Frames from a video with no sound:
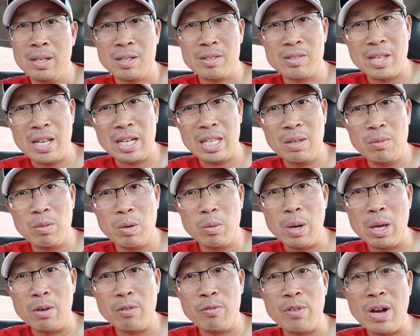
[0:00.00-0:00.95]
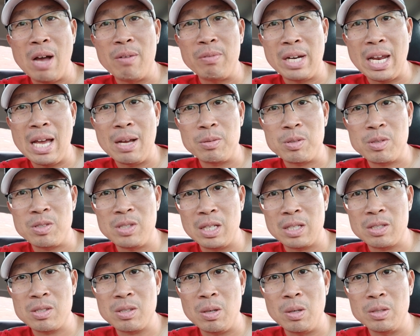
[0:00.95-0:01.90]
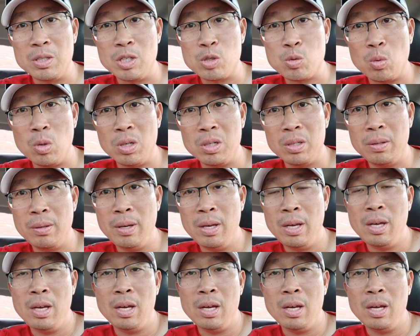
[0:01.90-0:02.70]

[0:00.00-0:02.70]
Said I give it around a 5.5, 6 on this one.